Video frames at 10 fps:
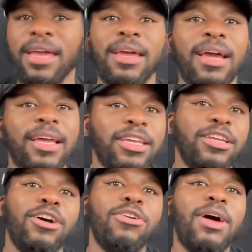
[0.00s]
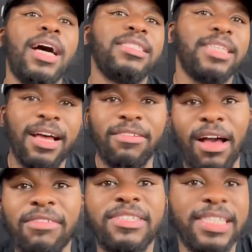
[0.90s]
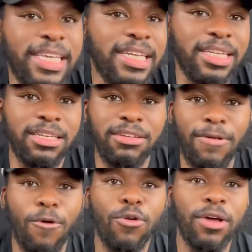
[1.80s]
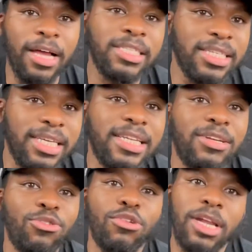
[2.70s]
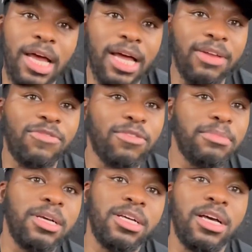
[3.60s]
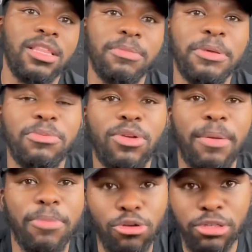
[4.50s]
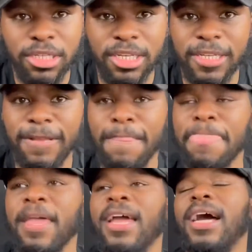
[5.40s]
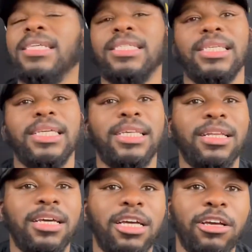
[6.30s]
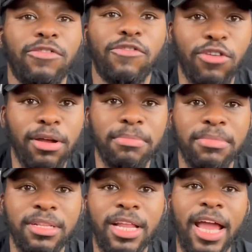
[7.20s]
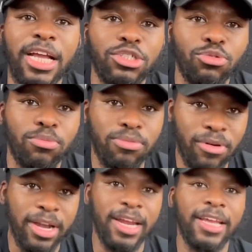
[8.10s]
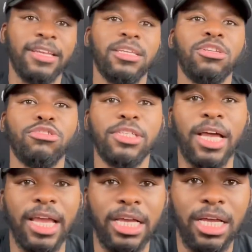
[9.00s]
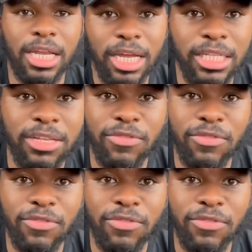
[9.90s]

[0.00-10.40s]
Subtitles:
you know, I've seen it online from other people that posted it. I seen it from the actual brand, you know, Saya Collective. If